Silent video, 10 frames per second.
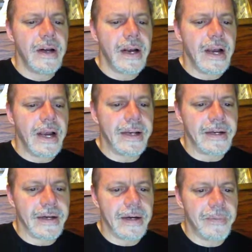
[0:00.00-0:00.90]
And
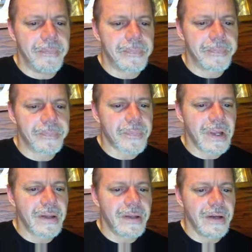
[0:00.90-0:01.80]

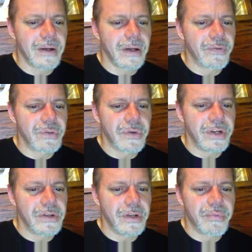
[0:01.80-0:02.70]
the young lovers were
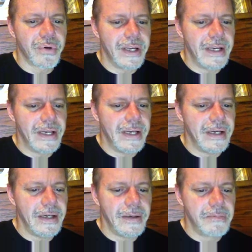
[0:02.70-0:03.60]
usually
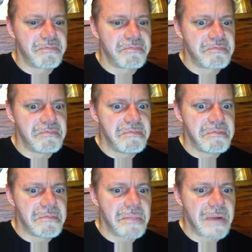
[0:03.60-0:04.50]
pretty
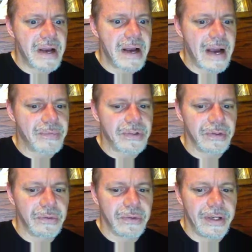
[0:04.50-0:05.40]

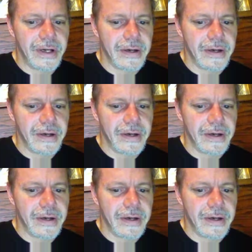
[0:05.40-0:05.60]
absolutely